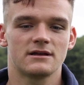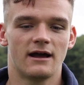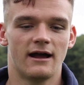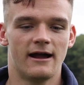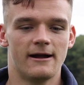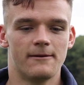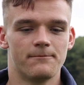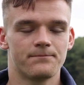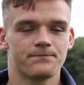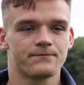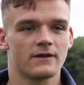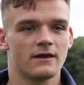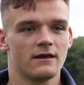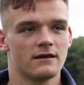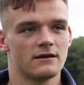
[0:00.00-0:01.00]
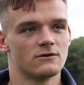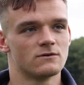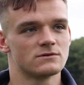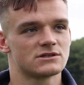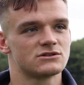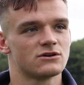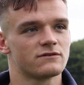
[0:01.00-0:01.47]
You know, it
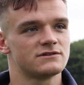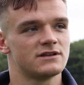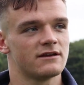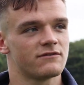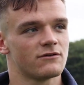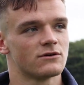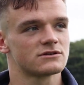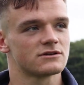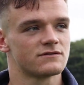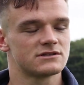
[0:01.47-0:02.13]
was a tough day for us,